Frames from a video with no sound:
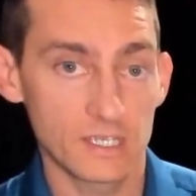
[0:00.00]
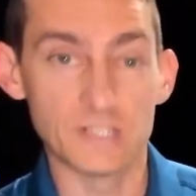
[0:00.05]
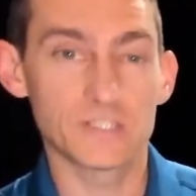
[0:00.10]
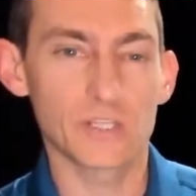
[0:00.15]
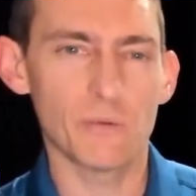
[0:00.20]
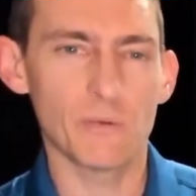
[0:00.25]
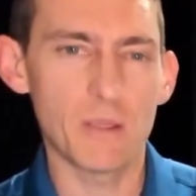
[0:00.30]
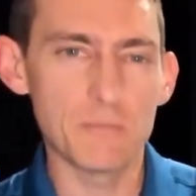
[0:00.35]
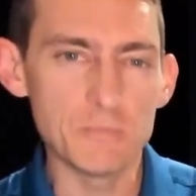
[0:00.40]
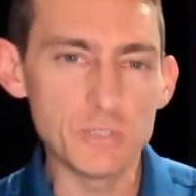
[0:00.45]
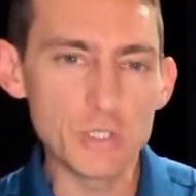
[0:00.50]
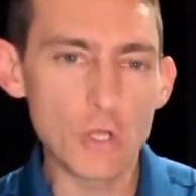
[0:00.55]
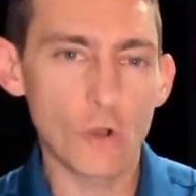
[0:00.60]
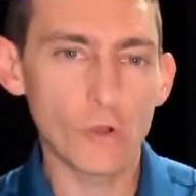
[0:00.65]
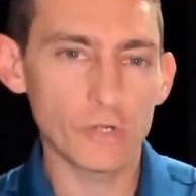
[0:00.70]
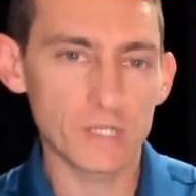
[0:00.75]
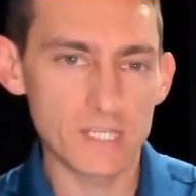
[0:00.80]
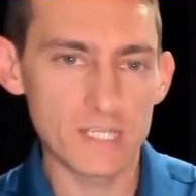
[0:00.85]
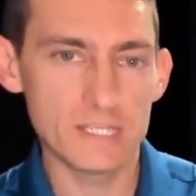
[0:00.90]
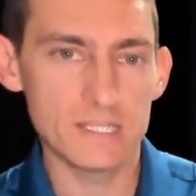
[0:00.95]
And so I'm
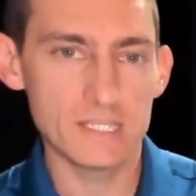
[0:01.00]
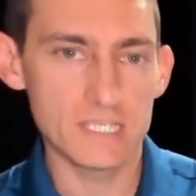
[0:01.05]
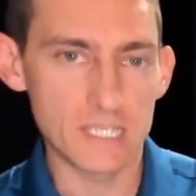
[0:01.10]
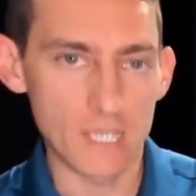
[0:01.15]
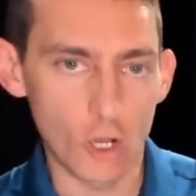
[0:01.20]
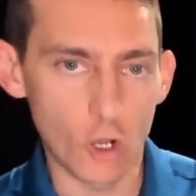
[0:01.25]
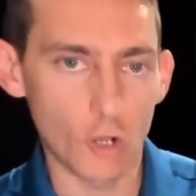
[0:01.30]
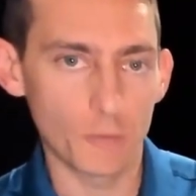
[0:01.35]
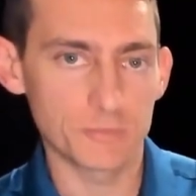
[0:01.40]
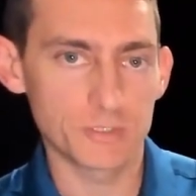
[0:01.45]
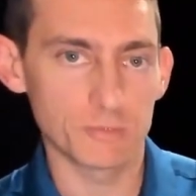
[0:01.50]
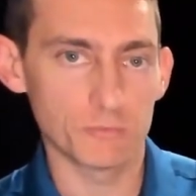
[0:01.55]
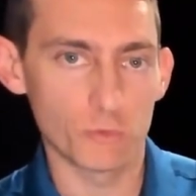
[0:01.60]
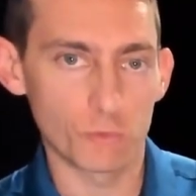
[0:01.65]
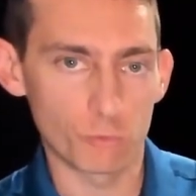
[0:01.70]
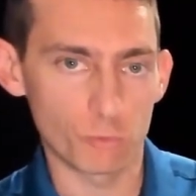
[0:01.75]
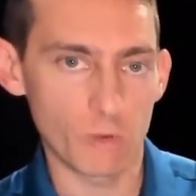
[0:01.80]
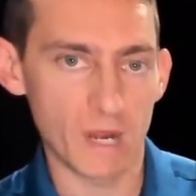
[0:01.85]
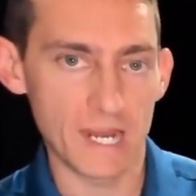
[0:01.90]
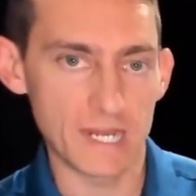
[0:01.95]
not in the
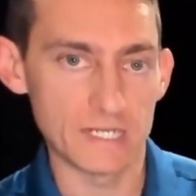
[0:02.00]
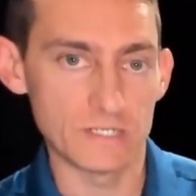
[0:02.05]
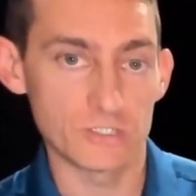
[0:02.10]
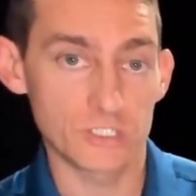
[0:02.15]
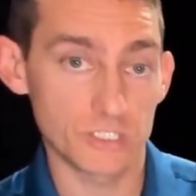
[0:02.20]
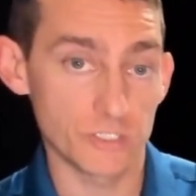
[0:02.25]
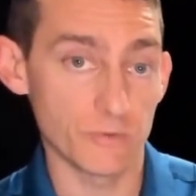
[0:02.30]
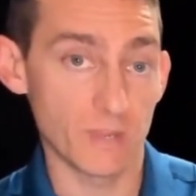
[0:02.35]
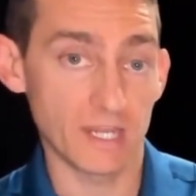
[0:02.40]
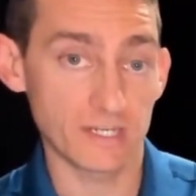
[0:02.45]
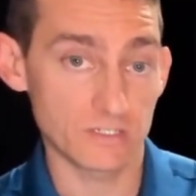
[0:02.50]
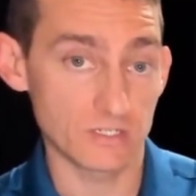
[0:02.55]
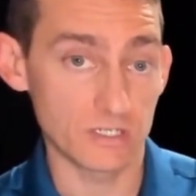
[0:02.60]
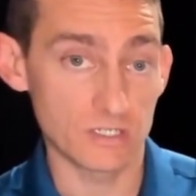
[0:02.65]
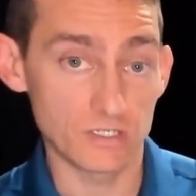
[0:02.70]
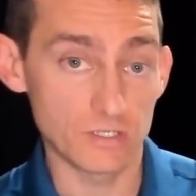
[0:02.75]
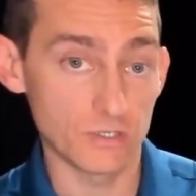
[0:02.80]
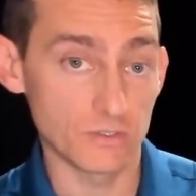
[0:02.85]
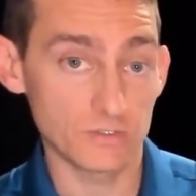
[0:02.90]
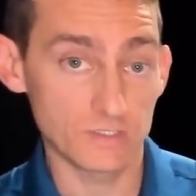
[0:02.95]
optimal range to
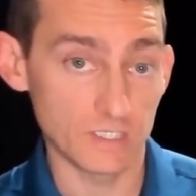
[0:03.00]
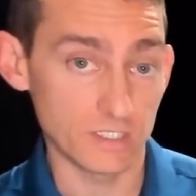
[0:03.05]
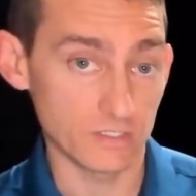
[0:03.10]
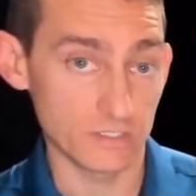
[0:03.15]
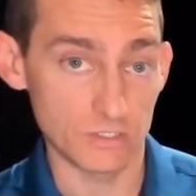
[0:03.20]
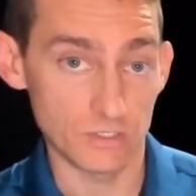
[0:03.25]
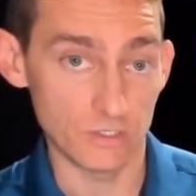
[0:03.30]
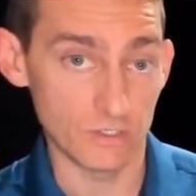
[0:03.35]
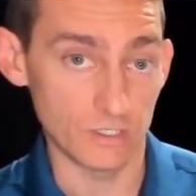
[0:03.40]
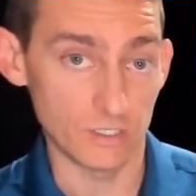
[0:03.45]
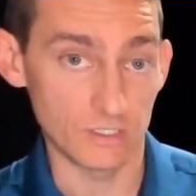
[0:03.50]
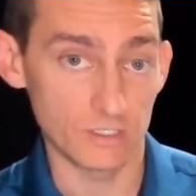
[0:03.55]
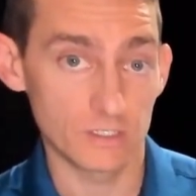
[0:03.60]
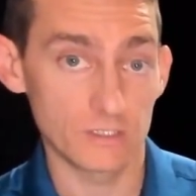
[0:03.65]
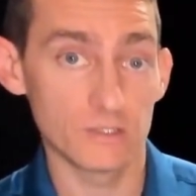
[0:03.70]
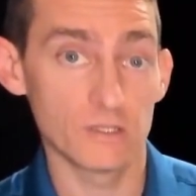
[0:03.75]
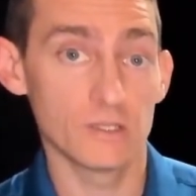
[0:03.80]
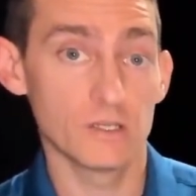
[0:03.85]
actually use this unit.